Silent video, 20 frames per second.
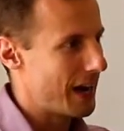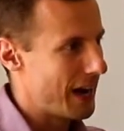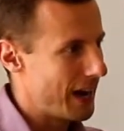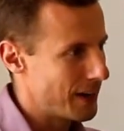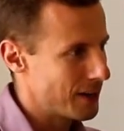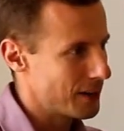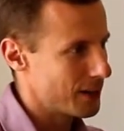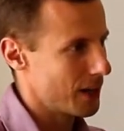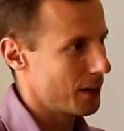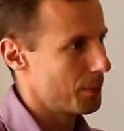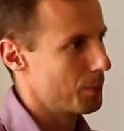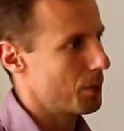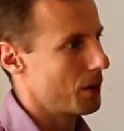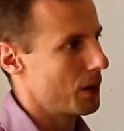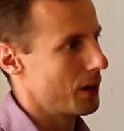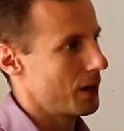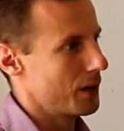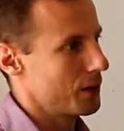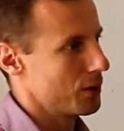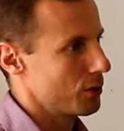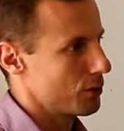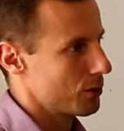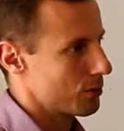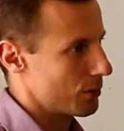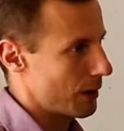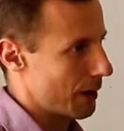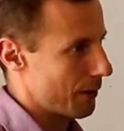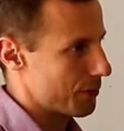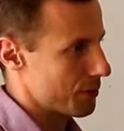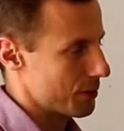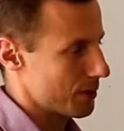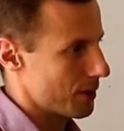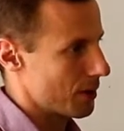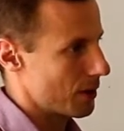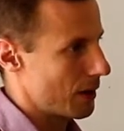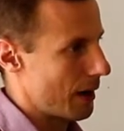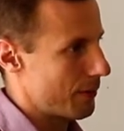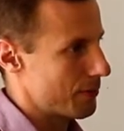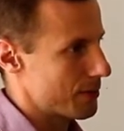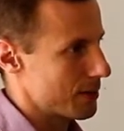and apply a
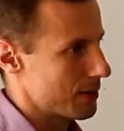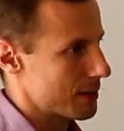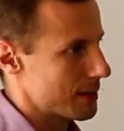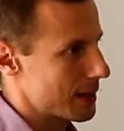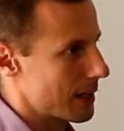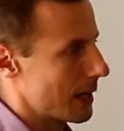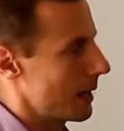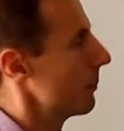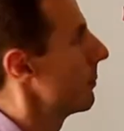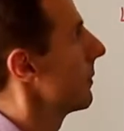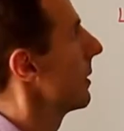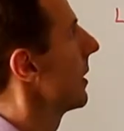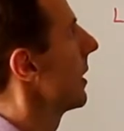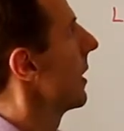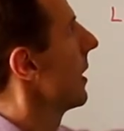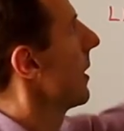NewtonRaphson scheme.